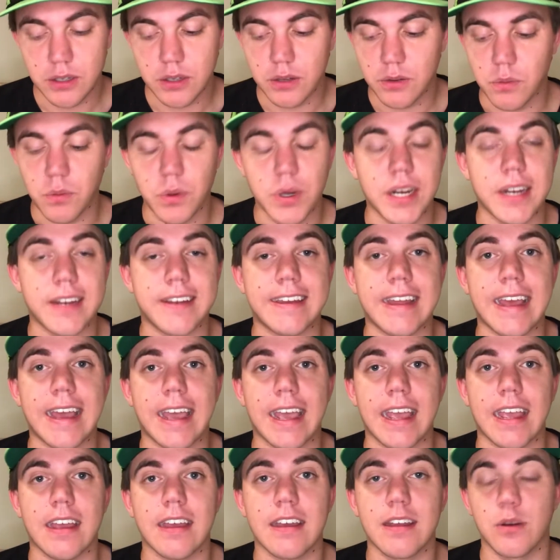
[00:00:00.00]
What a
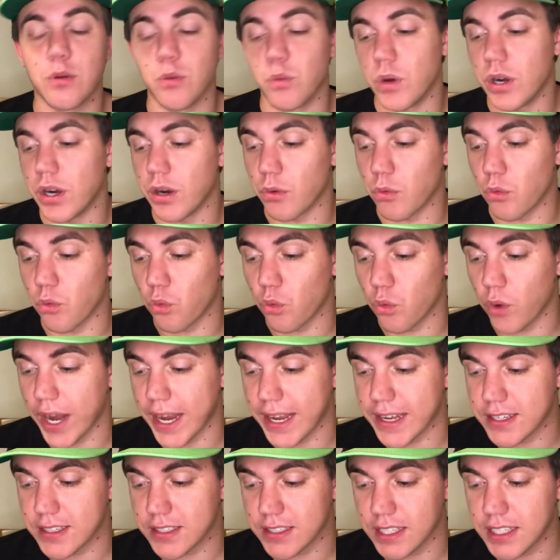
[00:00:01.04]
day. What a
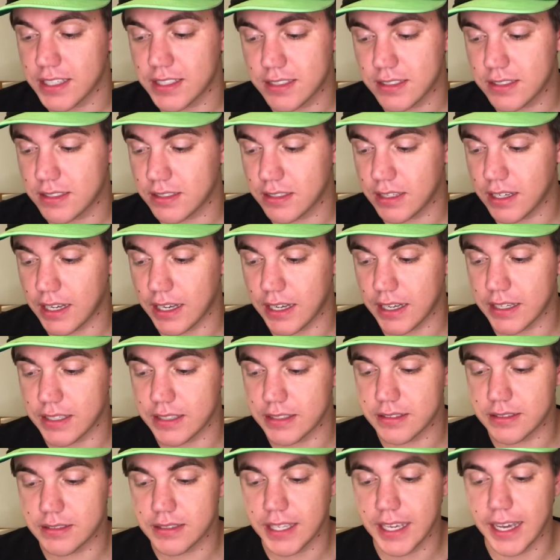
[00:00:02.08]
race. Let's, uh,
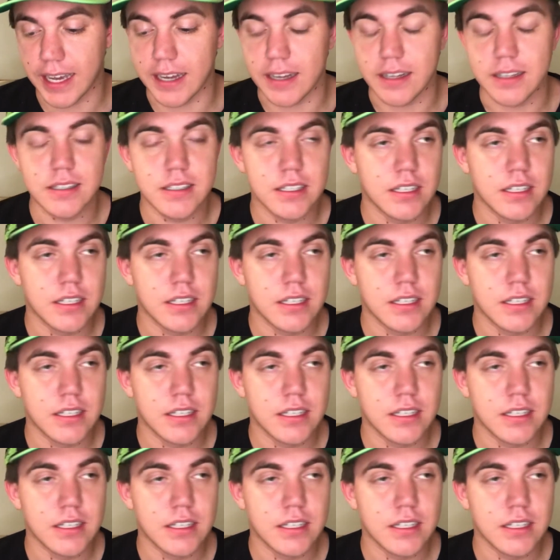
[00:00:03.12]
yeah.